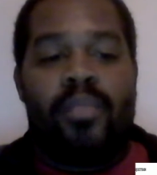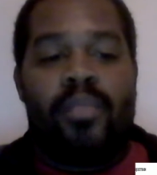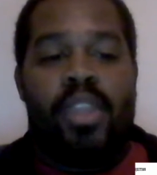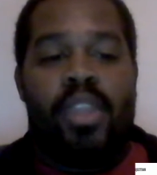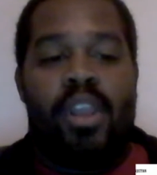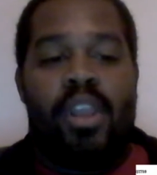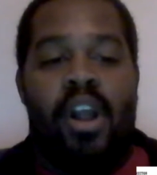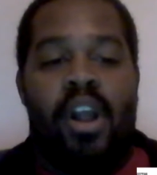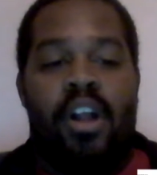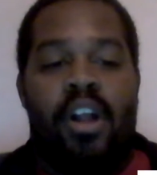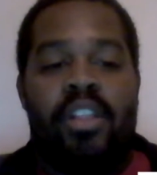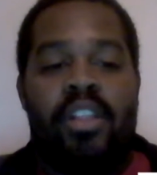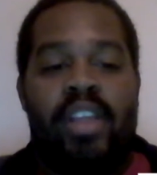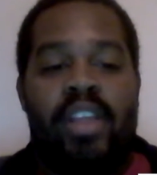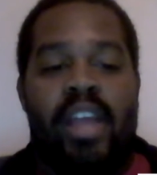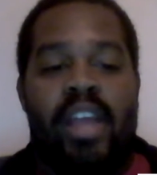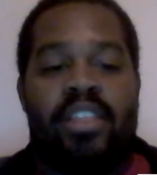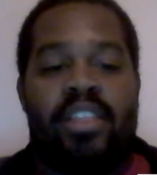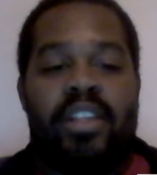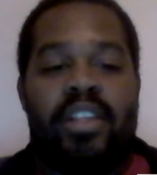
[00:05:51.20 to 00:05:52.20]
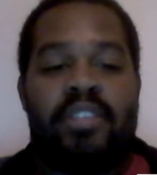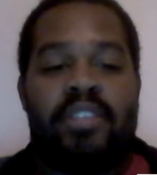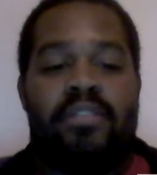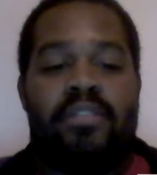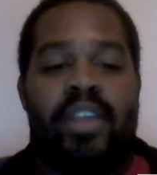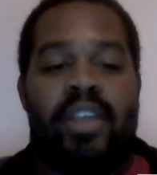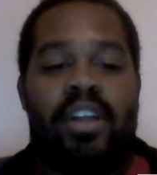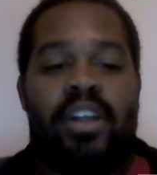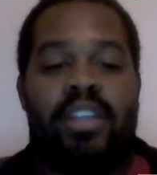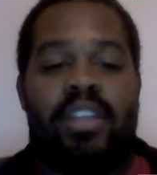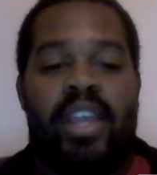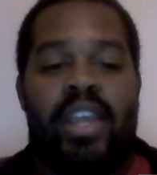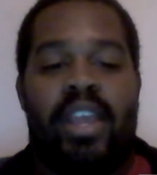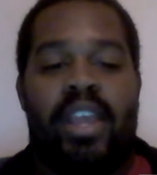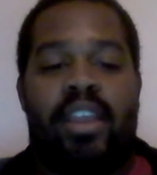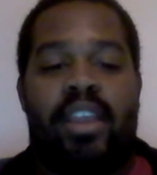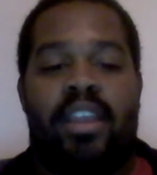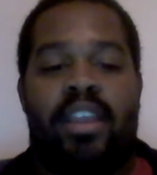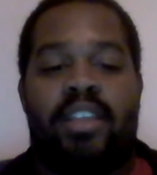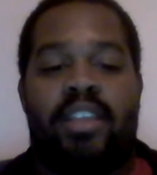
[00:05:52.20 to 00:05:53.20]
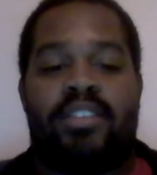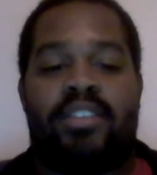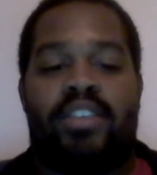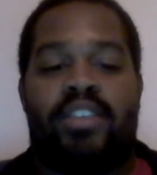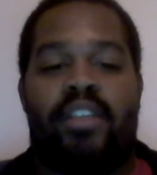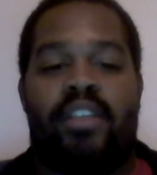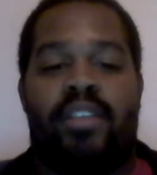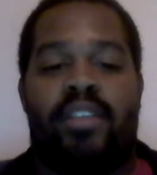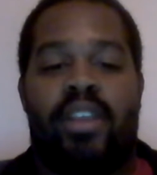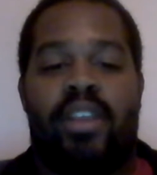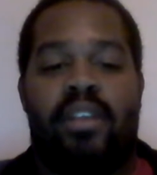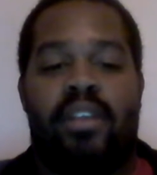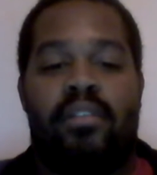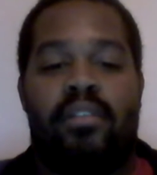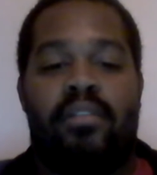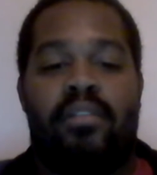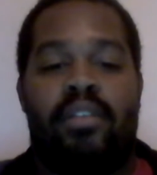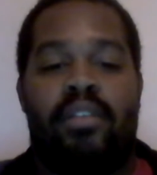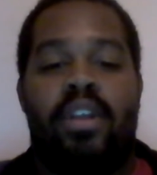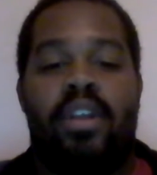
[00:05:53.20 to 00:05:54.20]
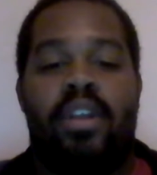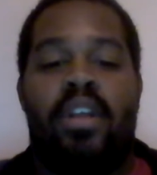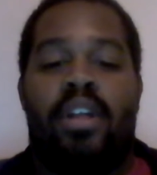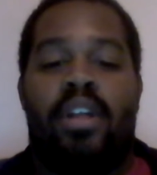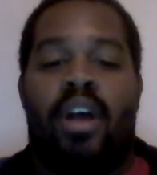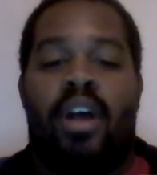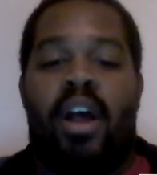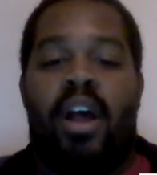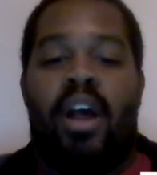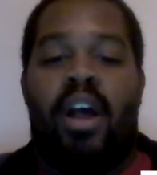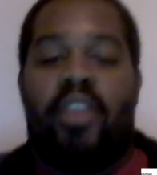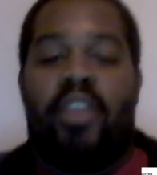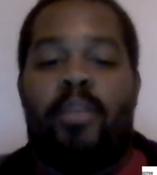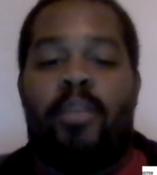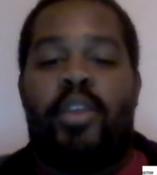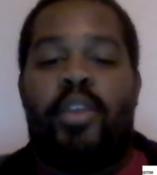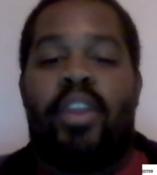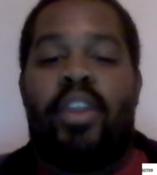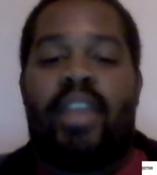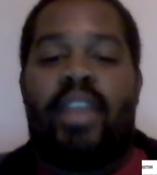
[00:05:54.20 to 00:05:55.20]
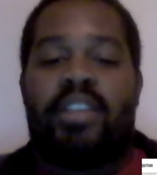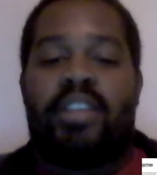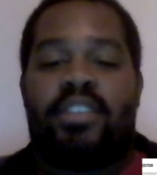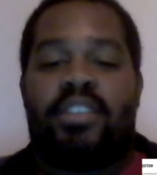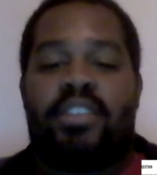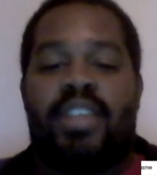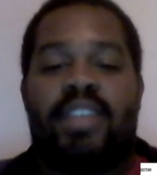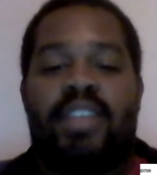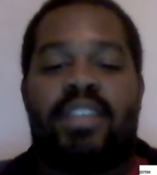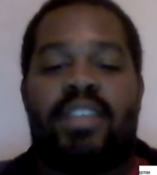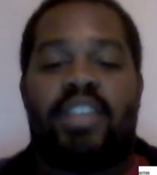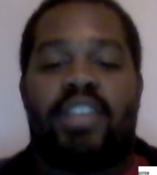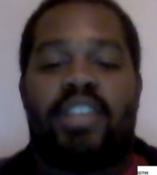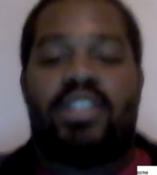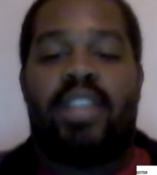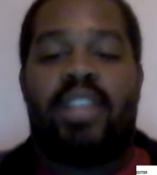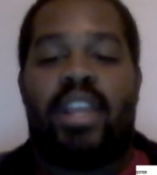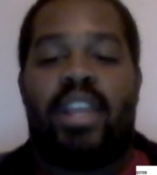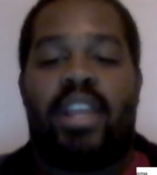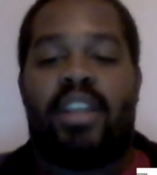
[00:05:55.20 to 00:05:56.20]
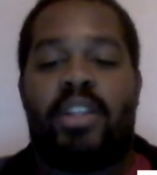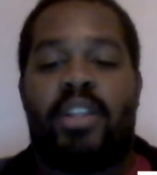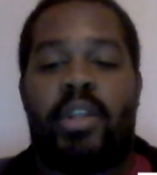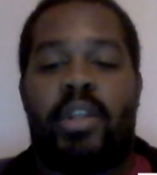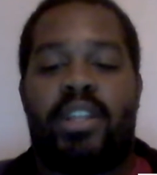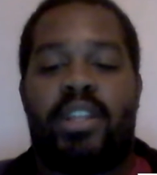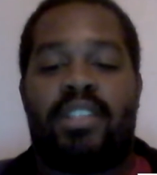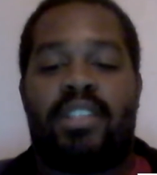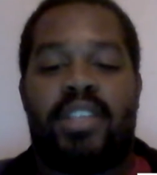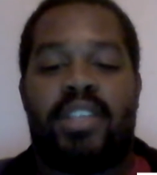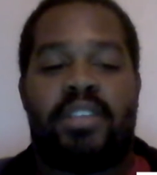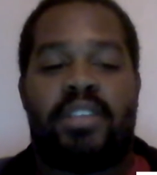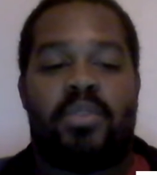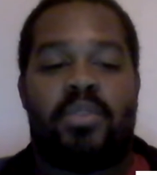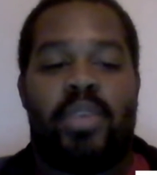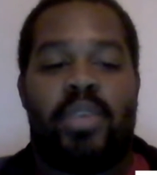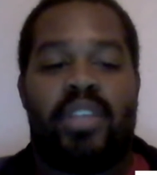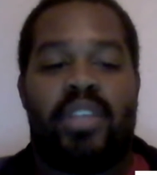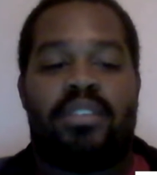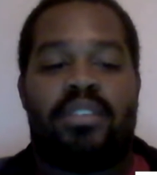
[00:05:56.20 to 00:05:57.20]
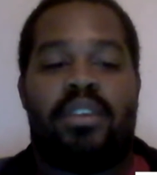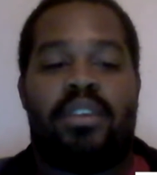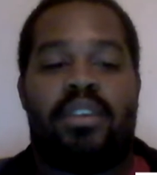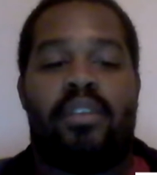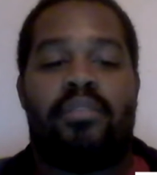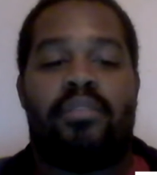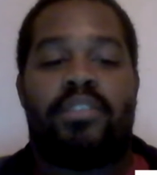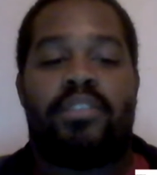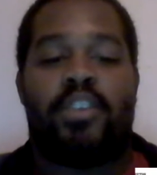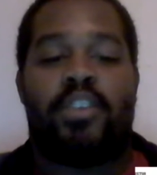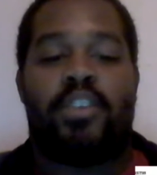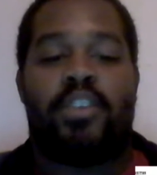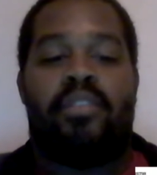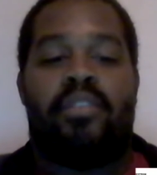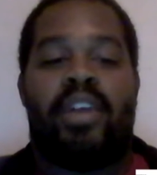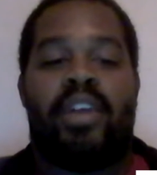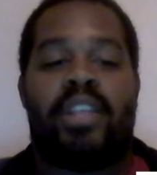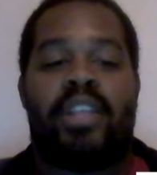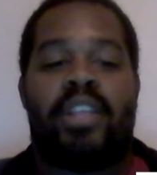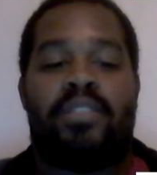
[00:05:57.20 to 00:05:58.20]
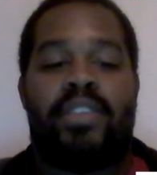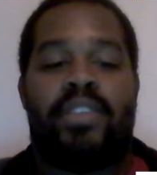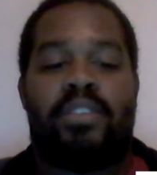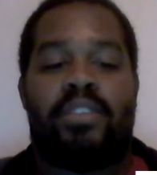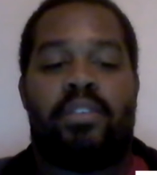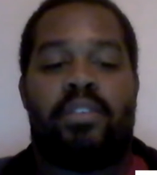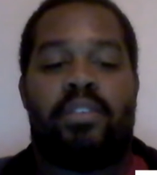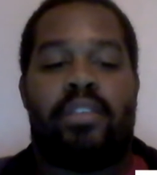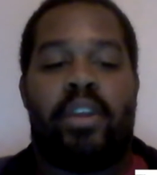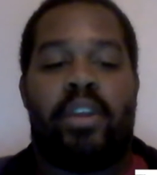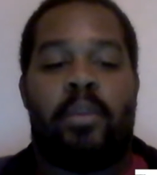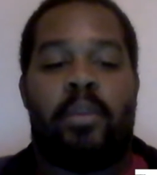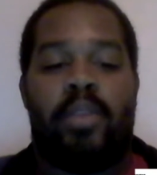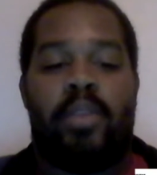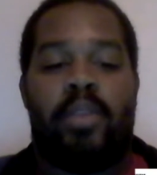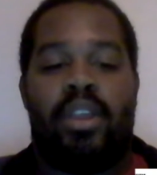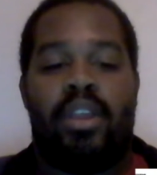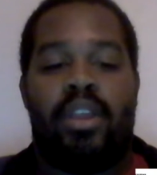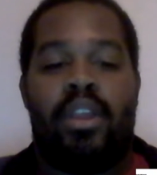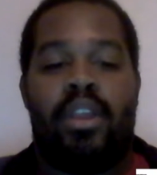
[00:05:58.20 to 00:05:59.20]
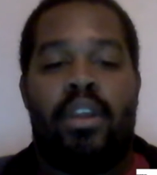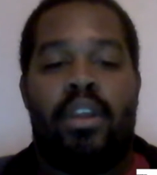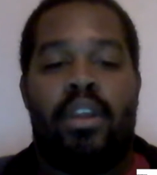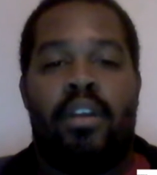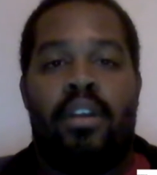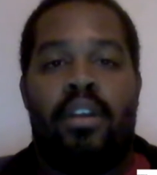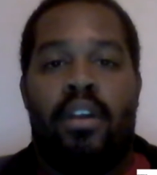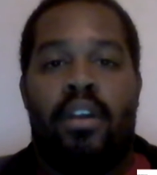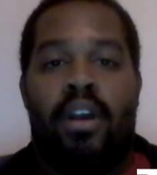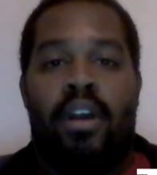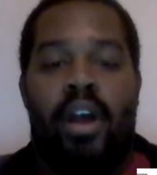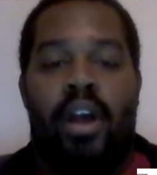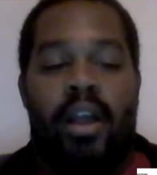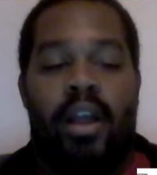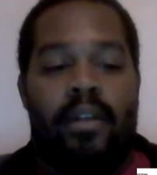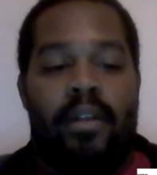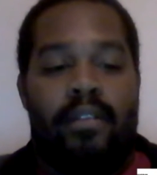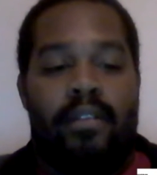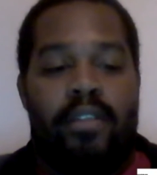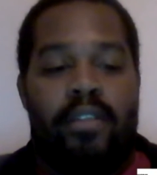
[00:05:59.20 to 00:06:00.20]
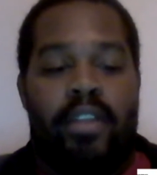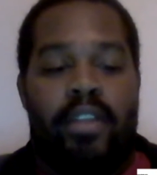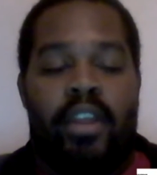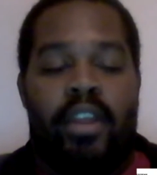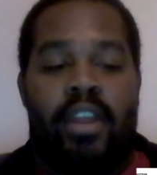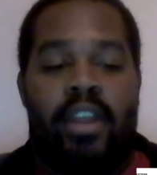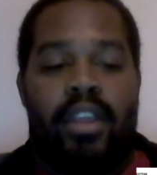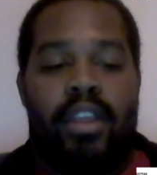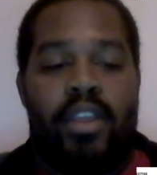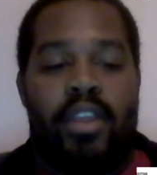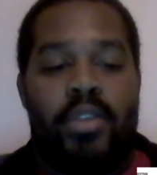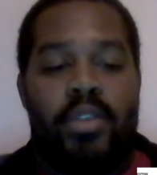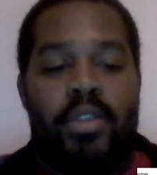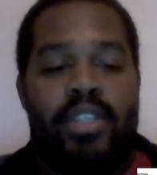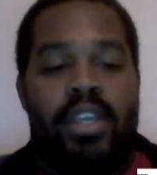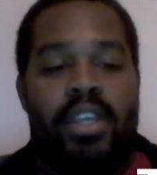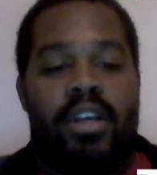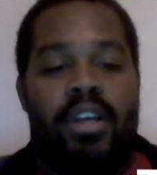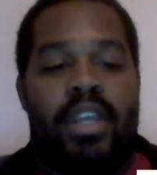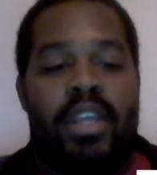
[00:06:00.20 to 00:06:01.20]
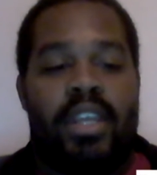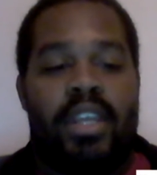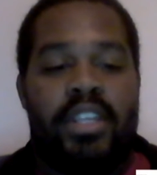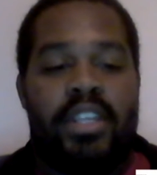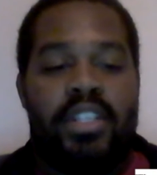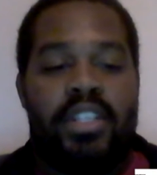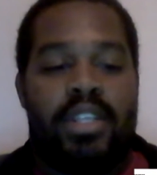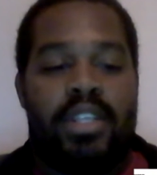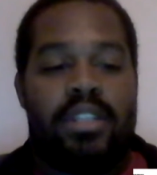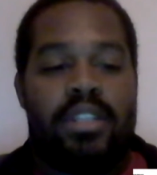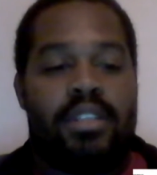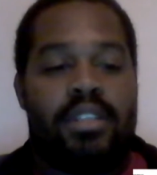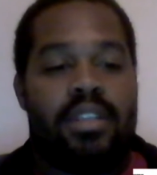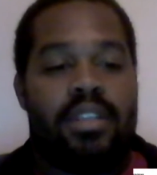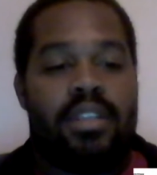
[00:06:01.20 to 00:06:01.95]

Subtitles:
All the athletes failed a conservative therapeutic exercise session that included 6 weeks of supervised physical therapy for their UCL conditions.